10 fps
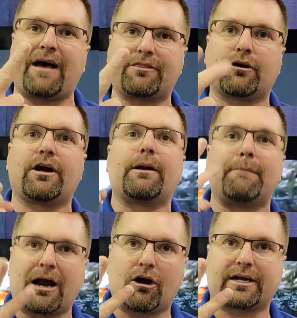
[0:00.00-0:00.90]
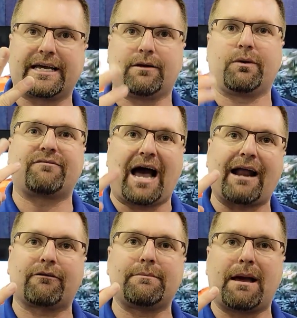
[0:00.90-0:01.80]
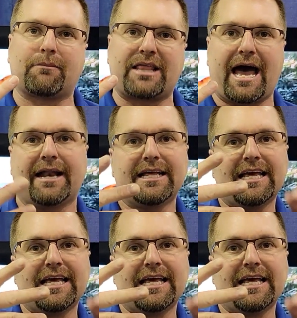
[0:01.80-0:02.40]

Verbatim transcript: Feather, and American. Yep. We've got to remember that.